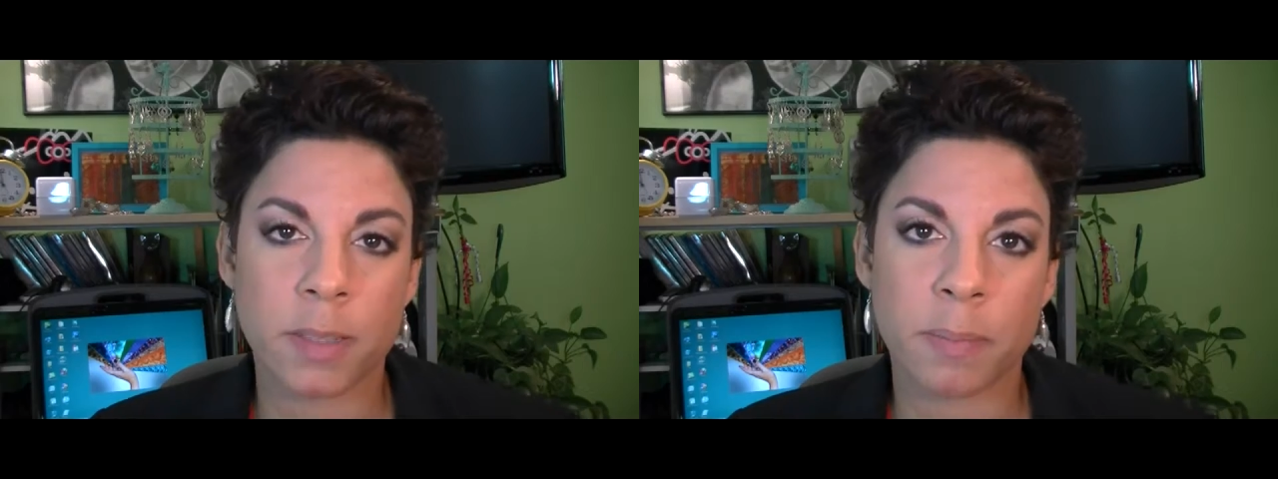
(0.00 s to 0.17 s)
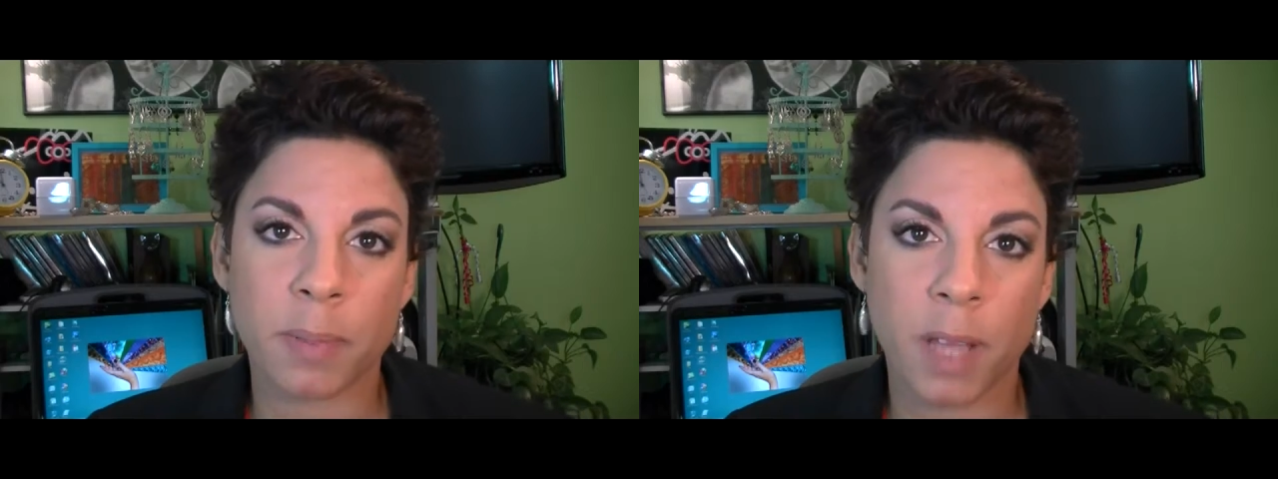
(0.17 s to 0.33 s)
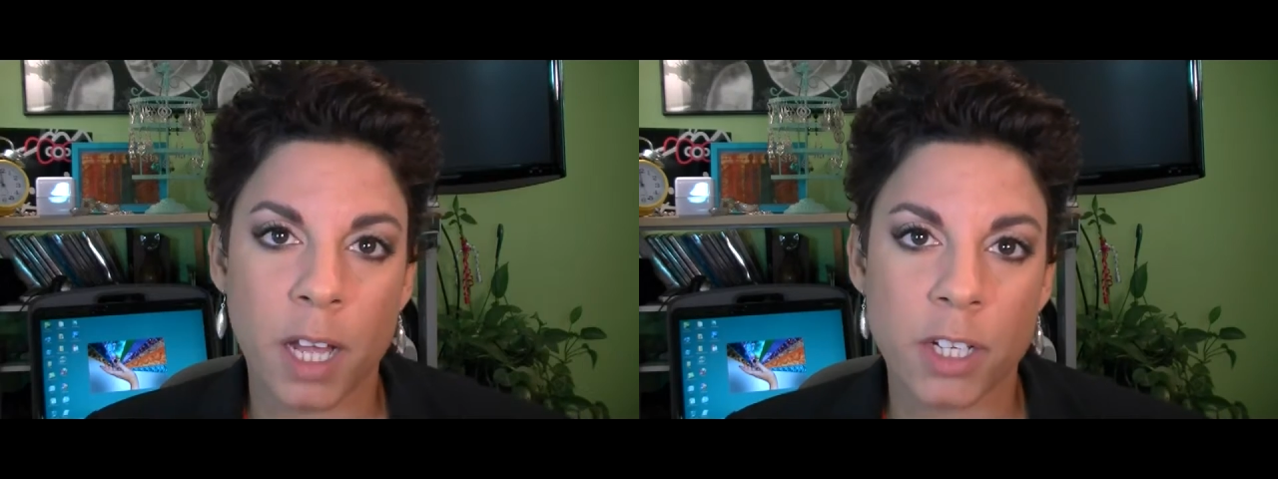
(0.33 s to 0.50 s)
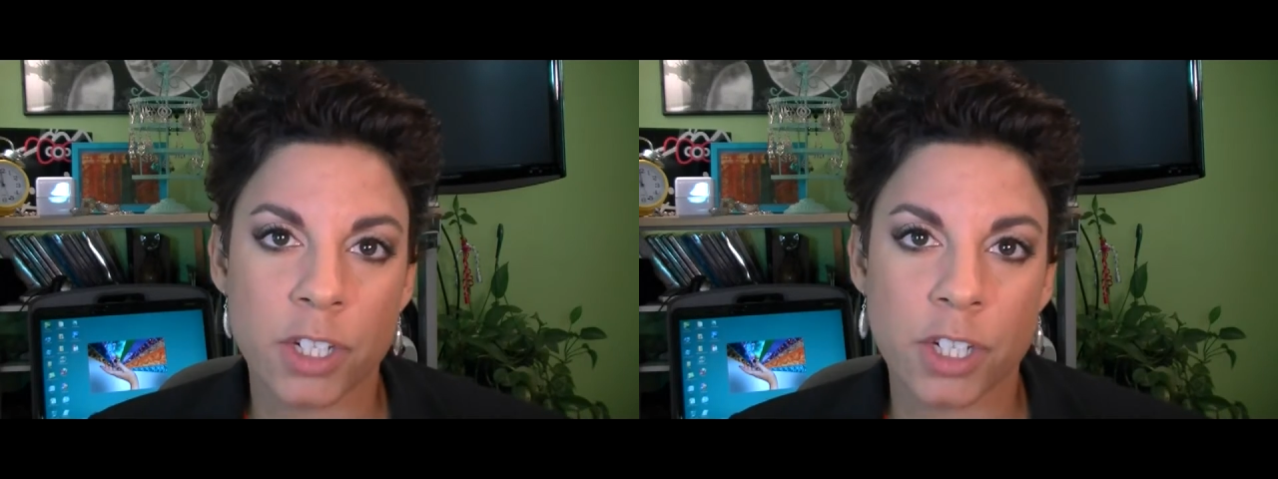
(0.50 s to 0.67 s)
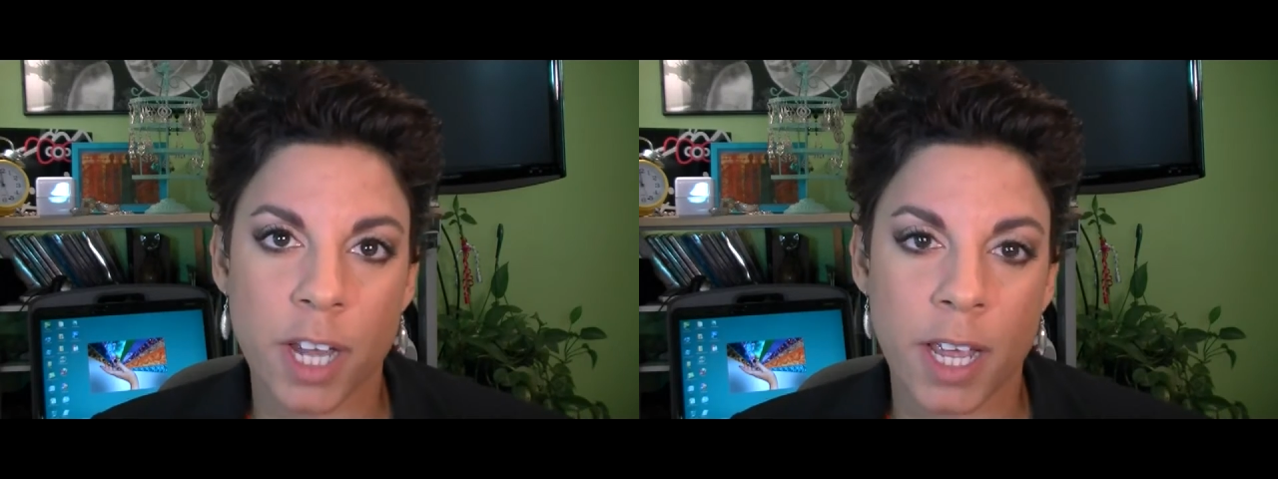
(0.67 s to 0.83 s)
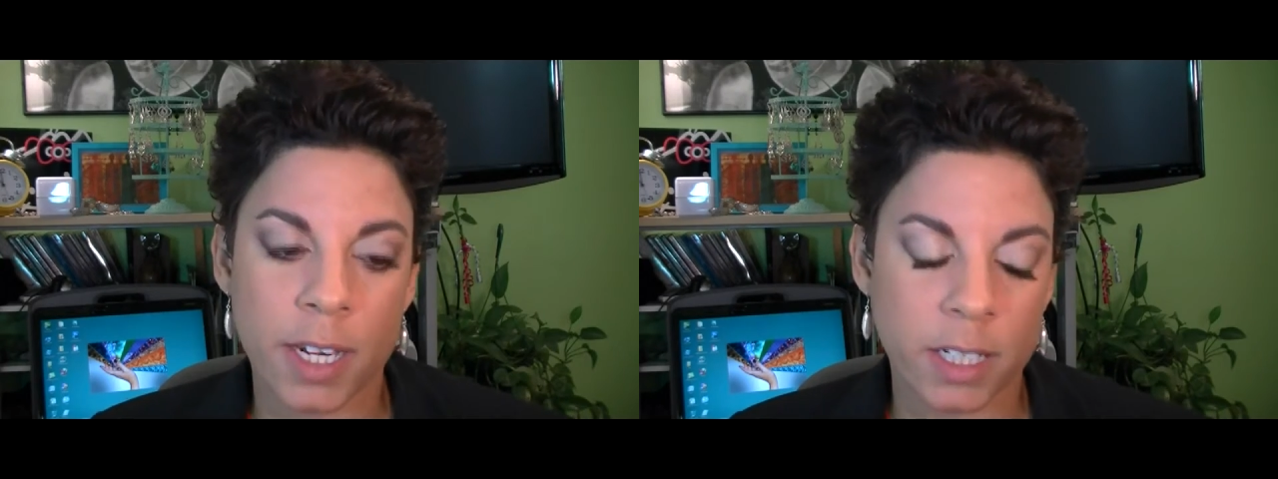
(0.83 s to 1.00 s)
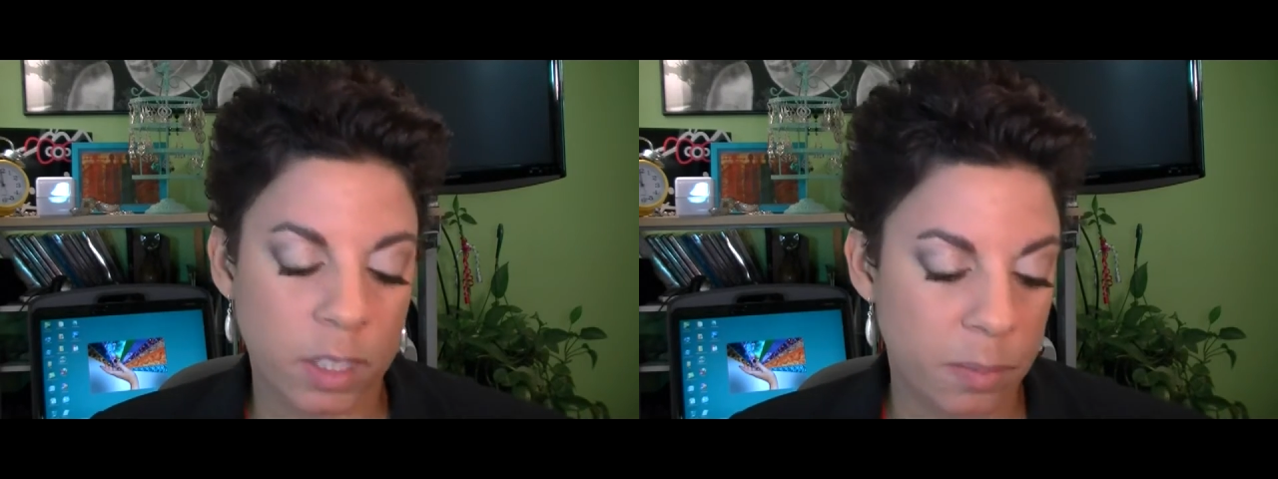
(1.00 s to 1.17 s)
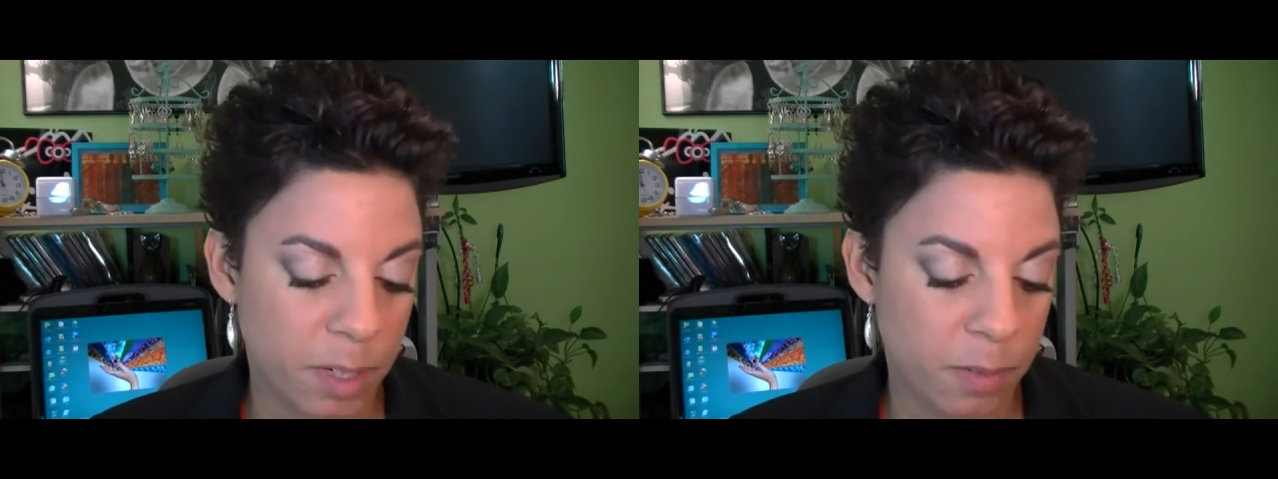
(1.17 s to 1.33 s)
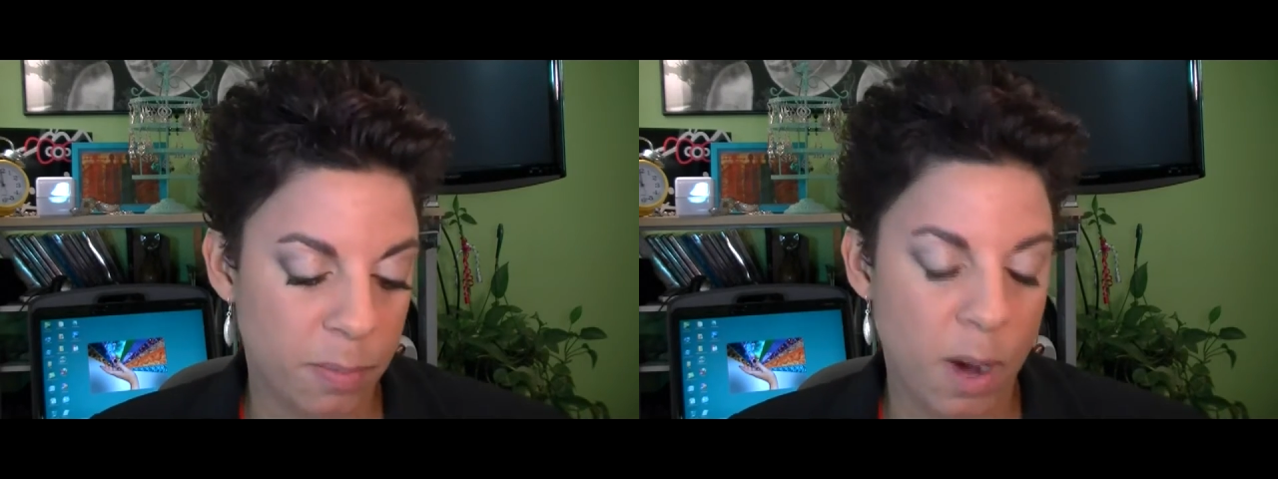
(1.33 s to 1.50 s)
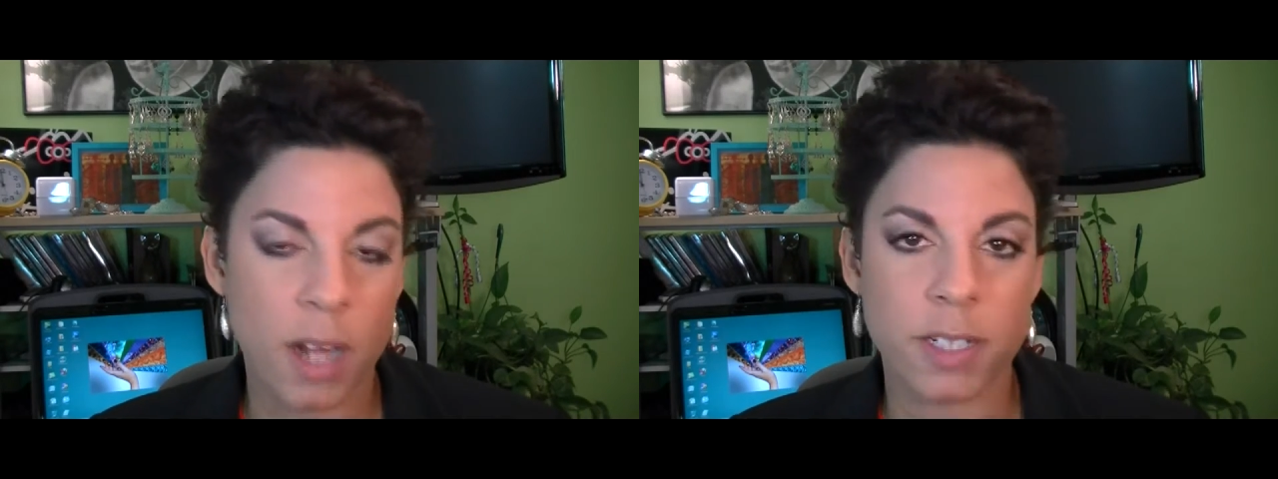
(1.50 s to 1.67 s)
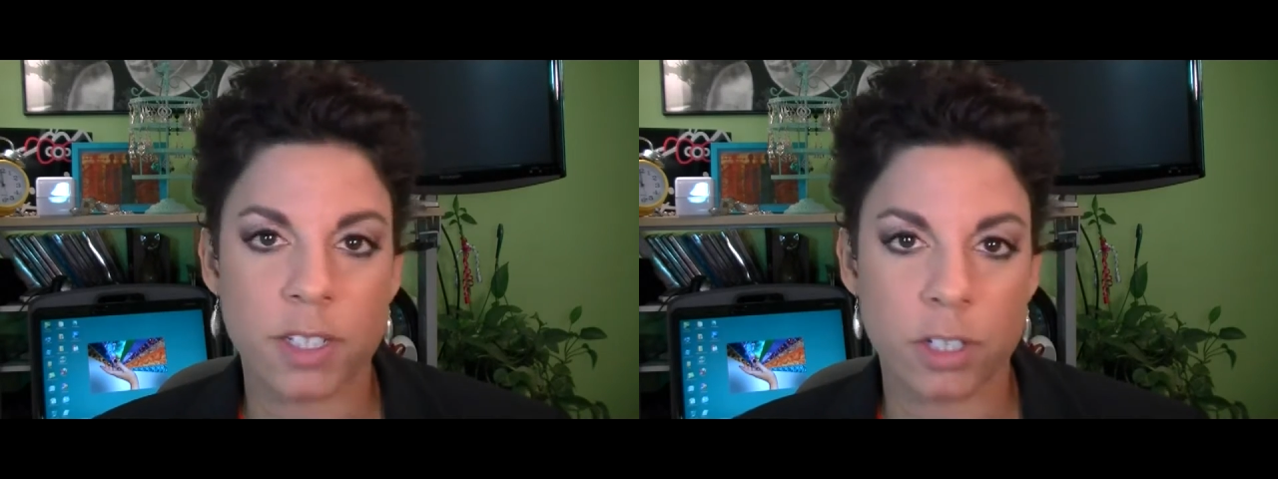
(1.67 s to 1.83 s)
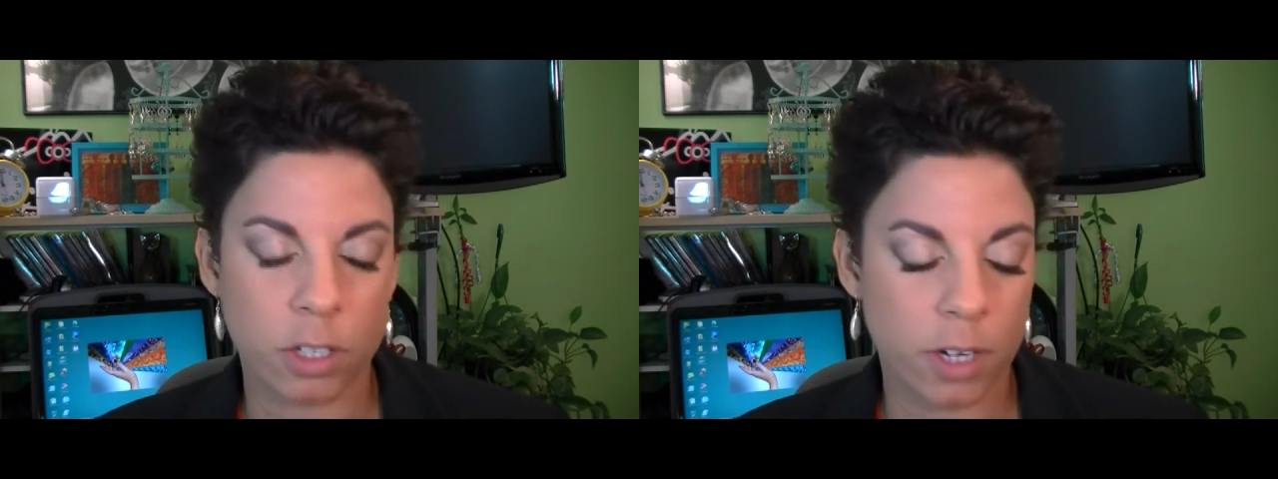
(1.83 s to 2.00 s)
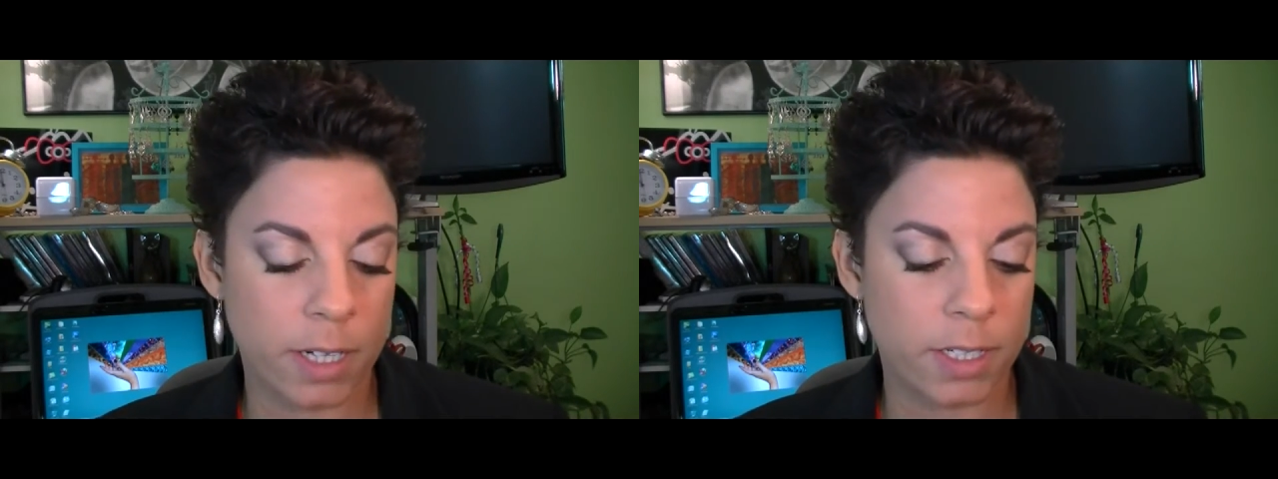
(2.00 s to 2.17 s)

some blush and a little bit of bronzer,